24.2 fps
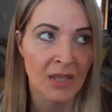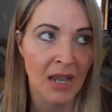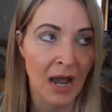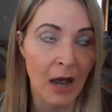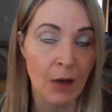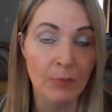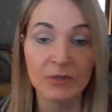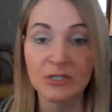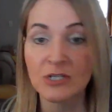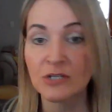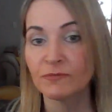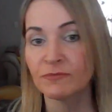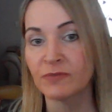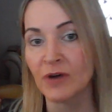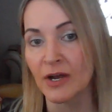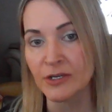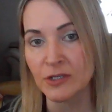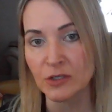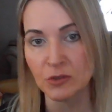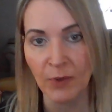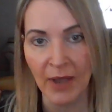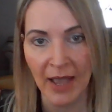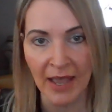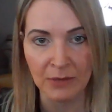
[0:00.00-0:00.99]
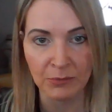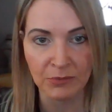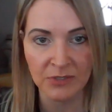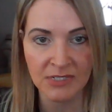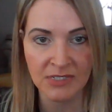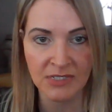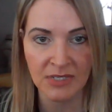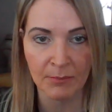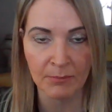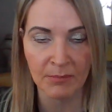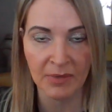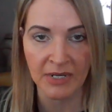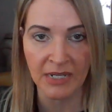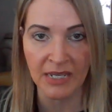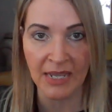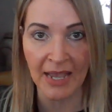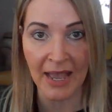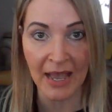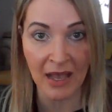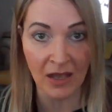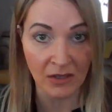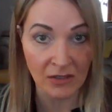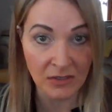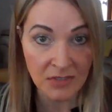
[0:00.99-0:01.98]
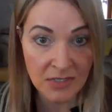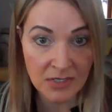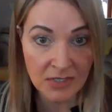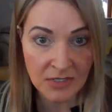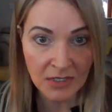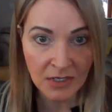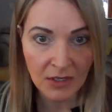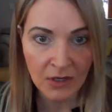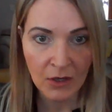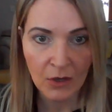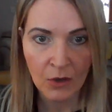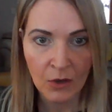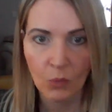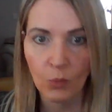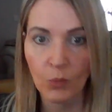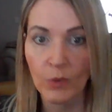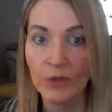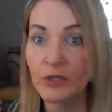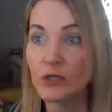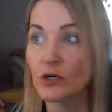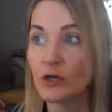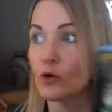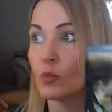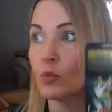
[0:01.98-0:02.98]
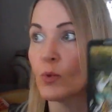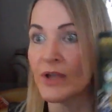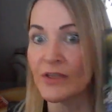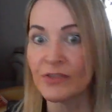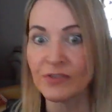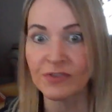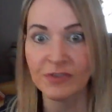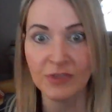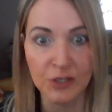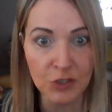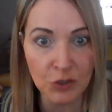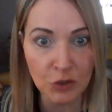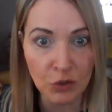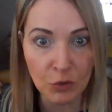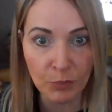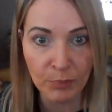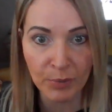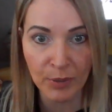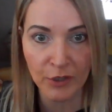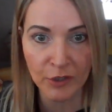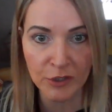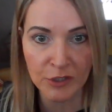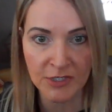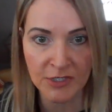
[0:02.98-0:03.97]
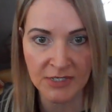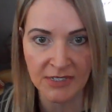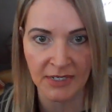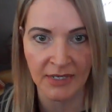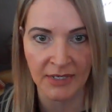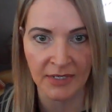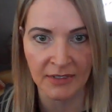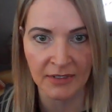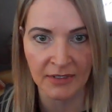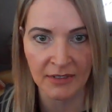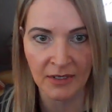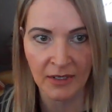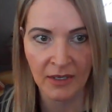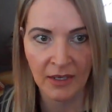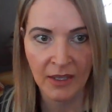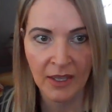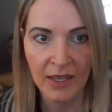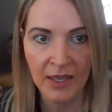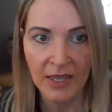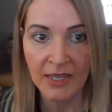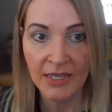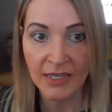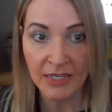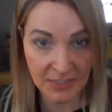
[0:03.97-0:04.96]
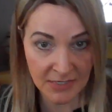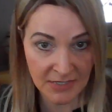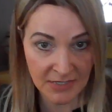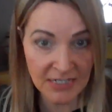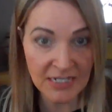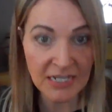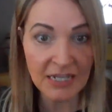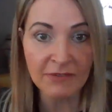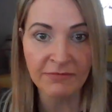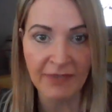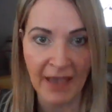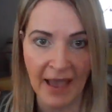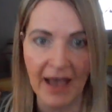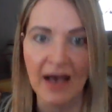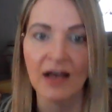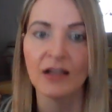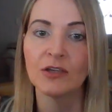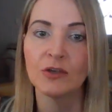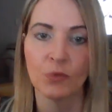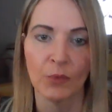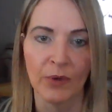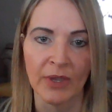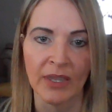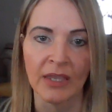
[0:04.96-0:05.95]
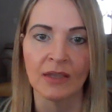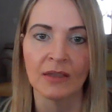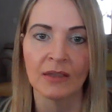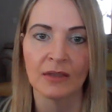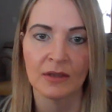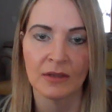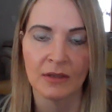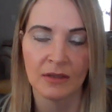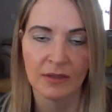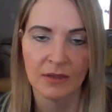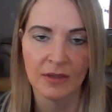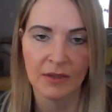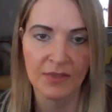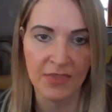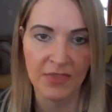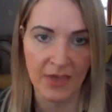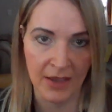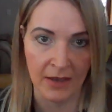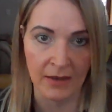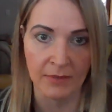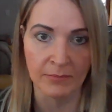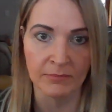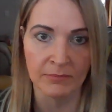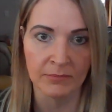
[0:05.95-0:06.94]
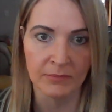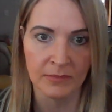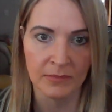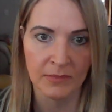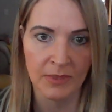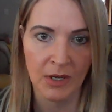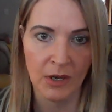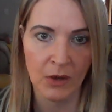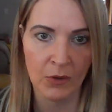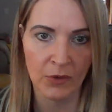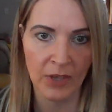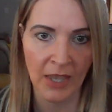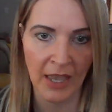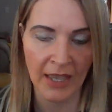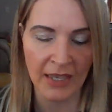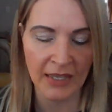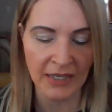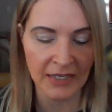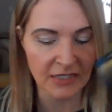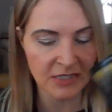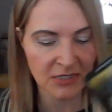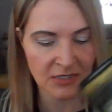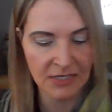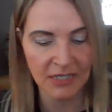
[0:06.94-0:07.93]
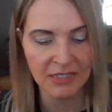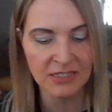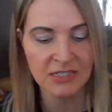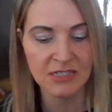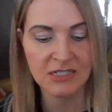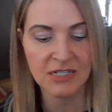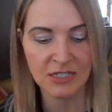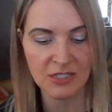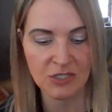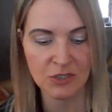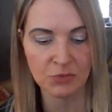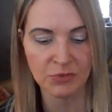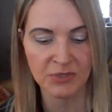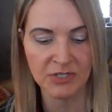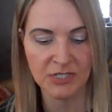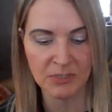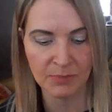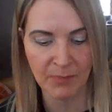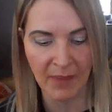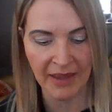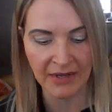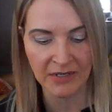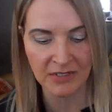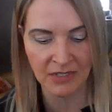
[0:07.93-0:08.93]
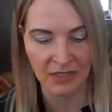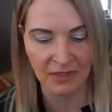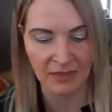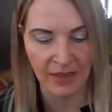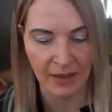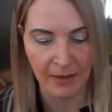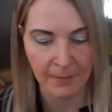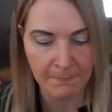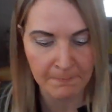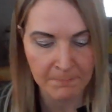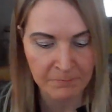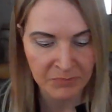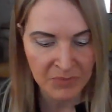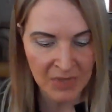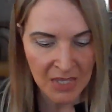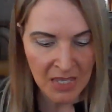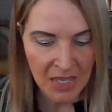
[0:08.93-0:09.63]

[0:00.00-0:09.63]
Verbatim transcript: how much fun you had with somebody else when you're with the new person is devaluing them. Okay, it's it's disrespecting them